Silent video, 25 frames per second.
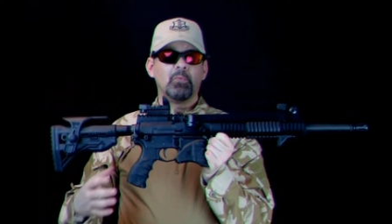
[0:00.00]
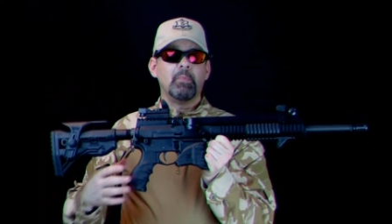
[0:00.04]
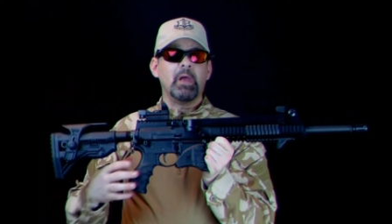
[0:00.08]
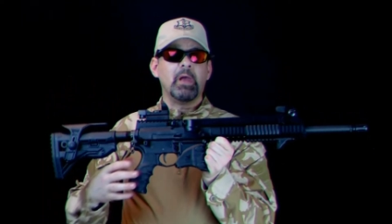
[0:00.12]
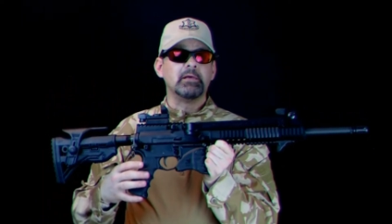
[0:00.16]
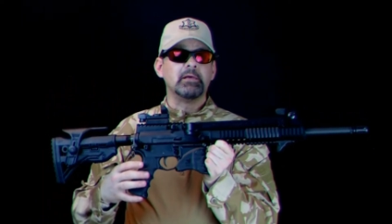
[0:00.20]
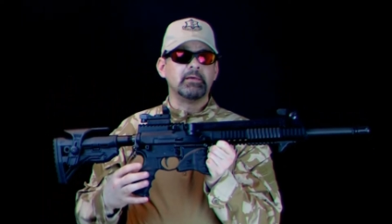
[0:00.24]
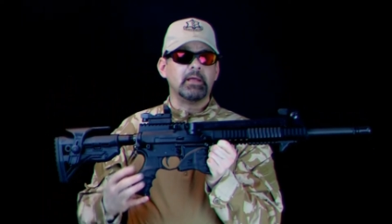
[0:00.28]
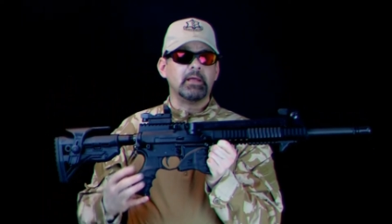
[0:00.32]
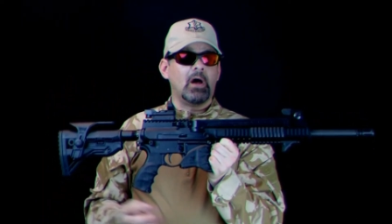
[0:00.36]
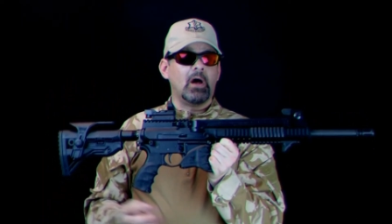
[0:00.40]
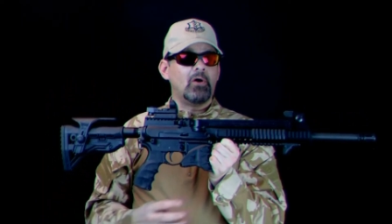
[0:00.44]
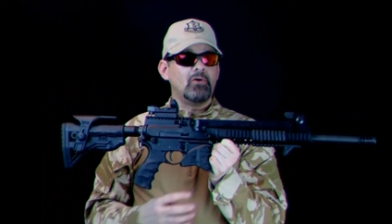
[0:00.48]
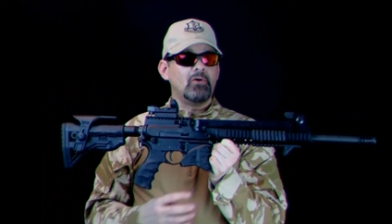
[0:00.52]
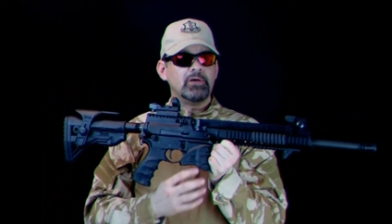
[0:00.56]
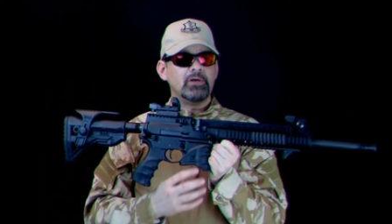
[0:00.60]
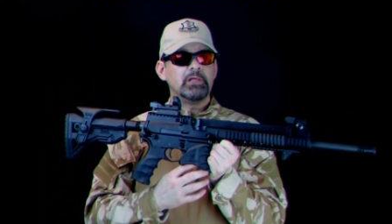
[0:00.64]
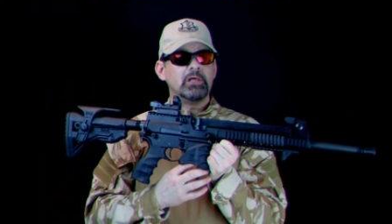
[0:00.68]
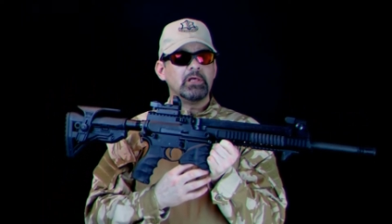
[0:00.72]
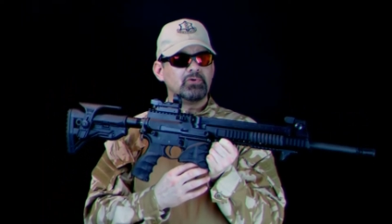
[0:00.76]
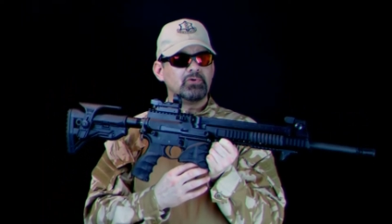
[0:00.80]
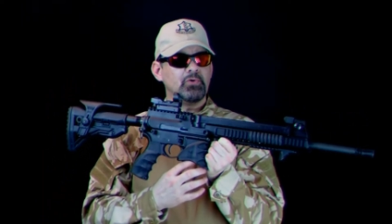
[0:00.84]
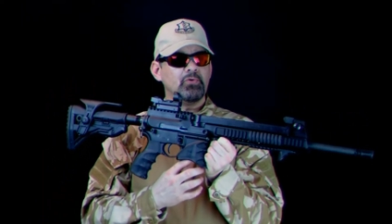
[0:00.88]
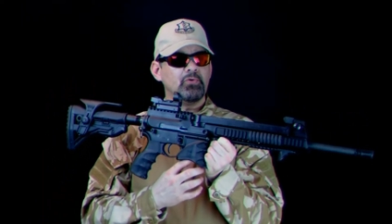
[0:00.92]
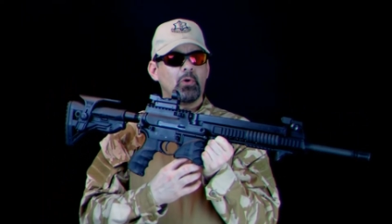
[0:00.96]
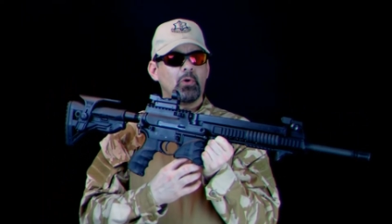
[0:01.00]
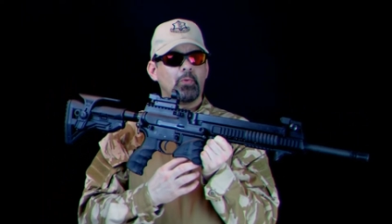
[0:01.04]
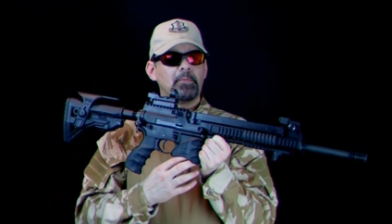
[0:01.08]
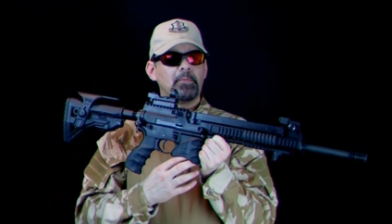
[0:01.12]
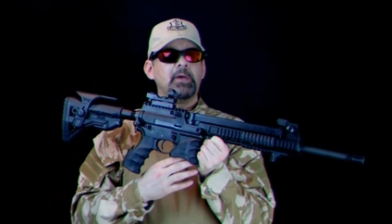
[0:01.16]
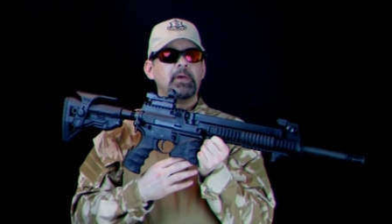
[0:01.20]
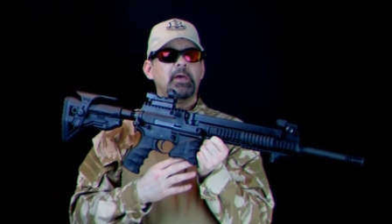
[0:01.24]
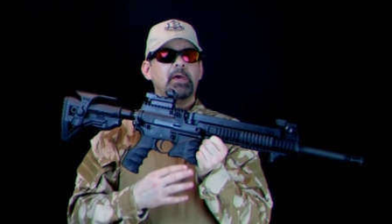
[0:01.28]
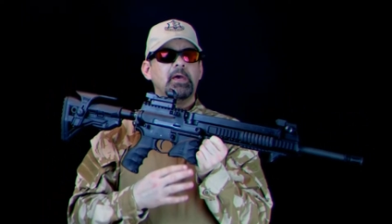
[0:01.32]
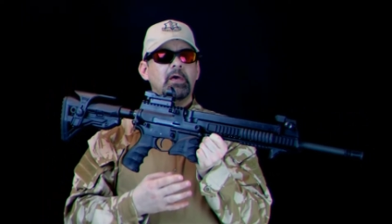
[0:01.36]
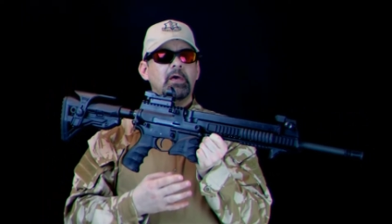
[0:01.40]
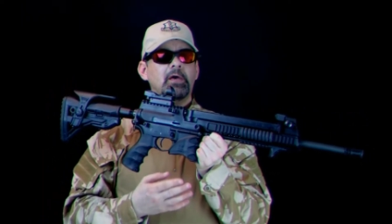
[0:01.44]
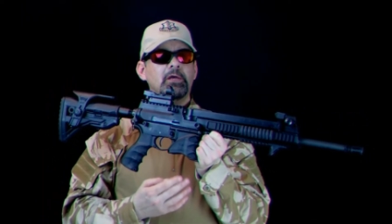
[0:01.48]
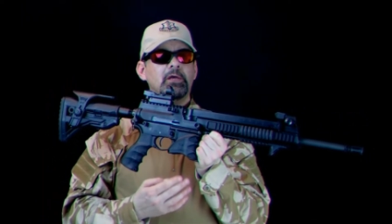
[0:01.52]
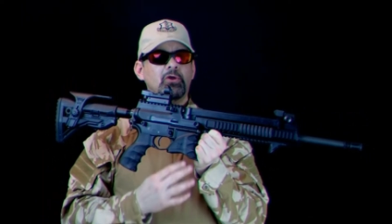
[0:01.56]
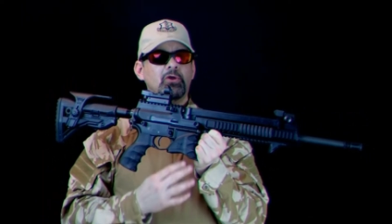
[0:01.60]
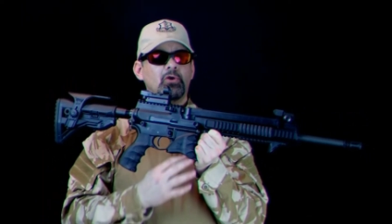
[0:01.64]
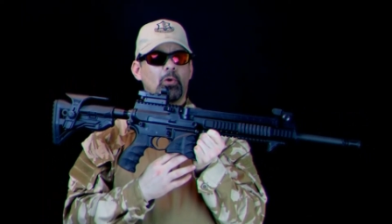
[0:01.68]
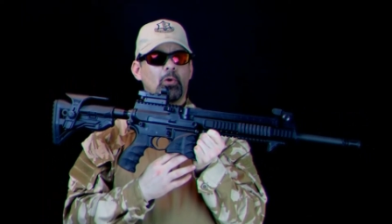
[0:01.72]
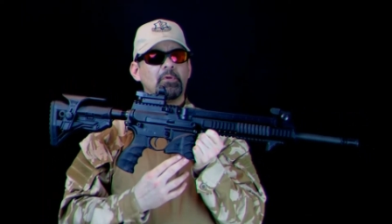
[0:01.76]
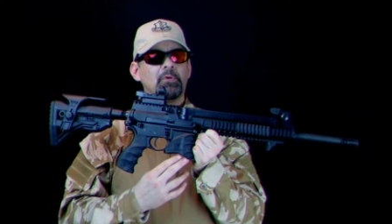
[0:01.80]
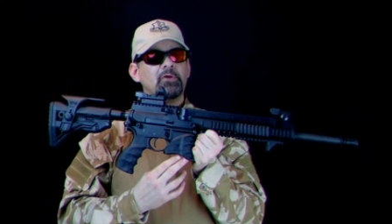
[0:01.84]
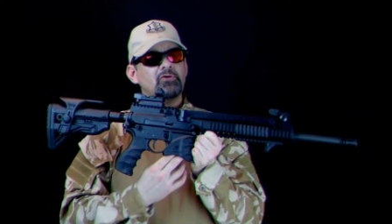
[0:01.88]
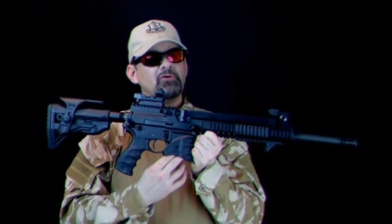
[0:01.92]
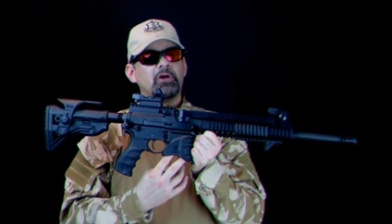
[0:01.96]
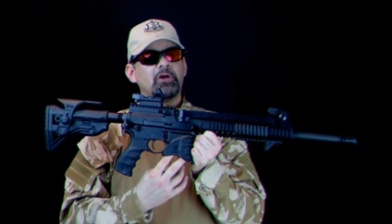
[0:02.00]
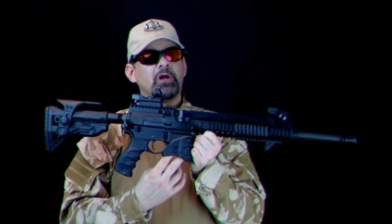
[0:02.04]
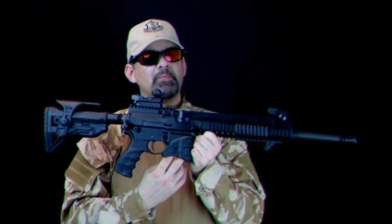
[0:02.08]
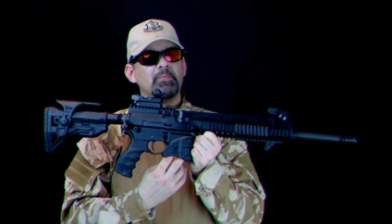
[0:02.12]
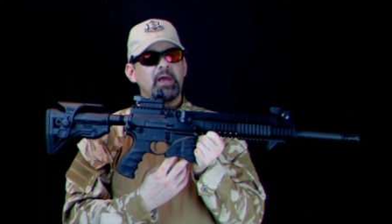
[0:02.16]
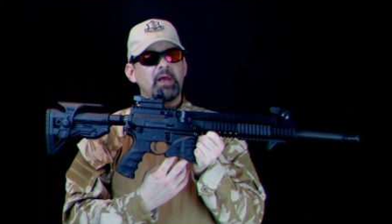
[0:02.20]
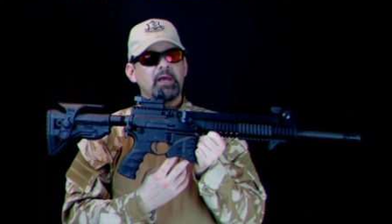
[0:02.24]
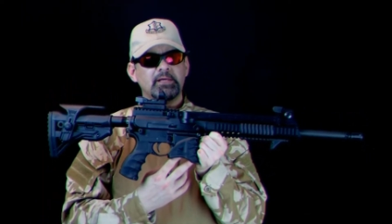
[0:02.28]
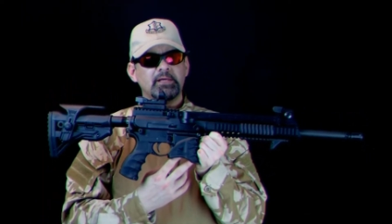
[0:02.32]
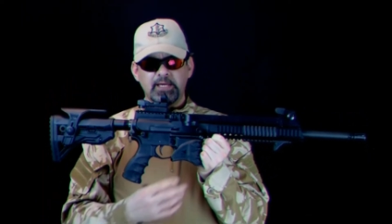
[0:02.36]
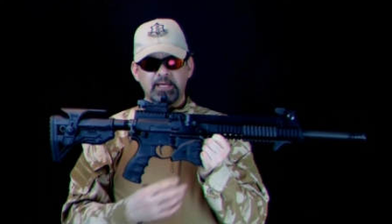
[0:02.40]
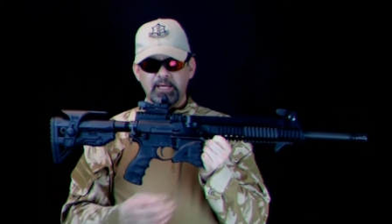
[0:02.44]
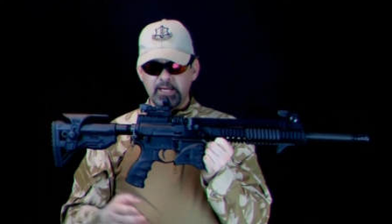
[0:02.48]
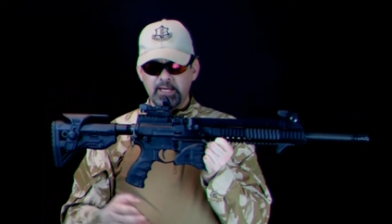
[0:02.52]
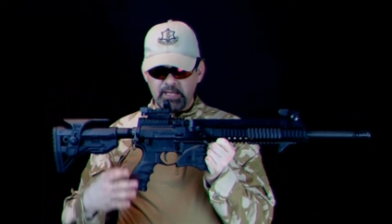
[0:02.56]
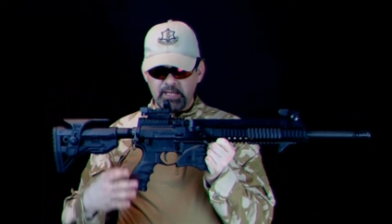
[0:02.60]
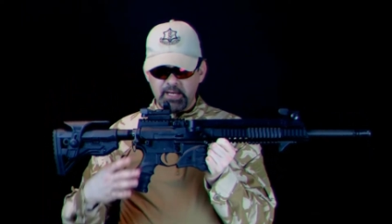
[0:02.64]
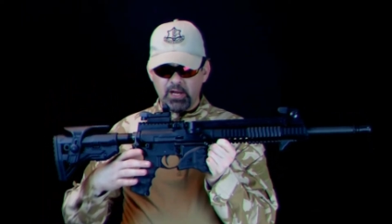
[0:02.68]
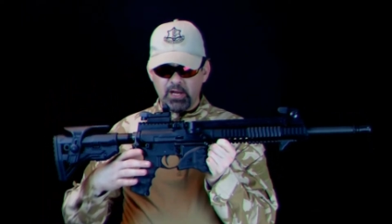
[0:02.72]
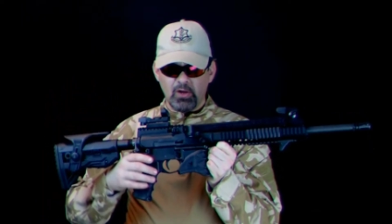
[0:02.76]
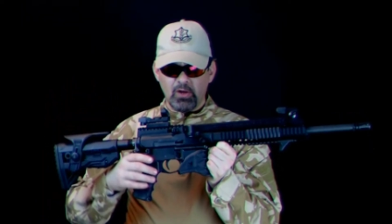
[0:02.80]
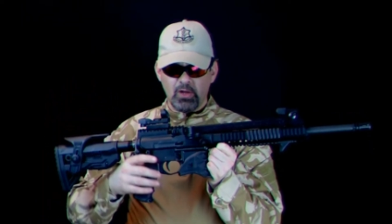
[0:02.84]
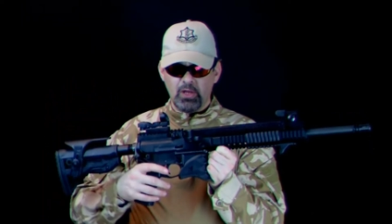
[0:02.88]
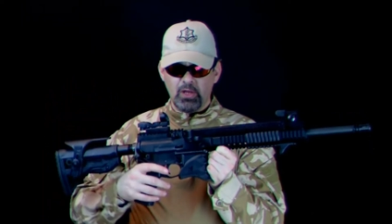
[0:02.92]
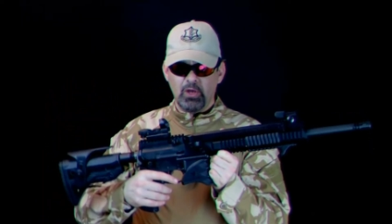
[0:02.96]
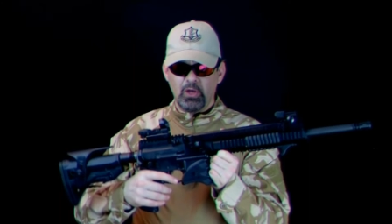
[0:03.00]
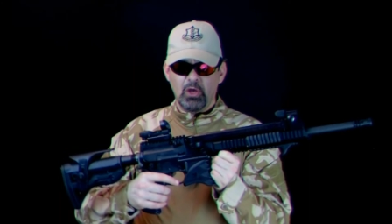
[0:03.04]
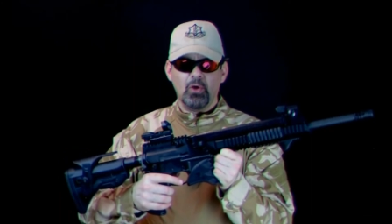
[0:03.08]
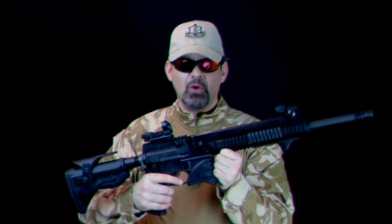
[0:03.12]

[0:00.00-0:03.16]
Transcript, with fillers: magazine housing that you normally stick your magazine in here.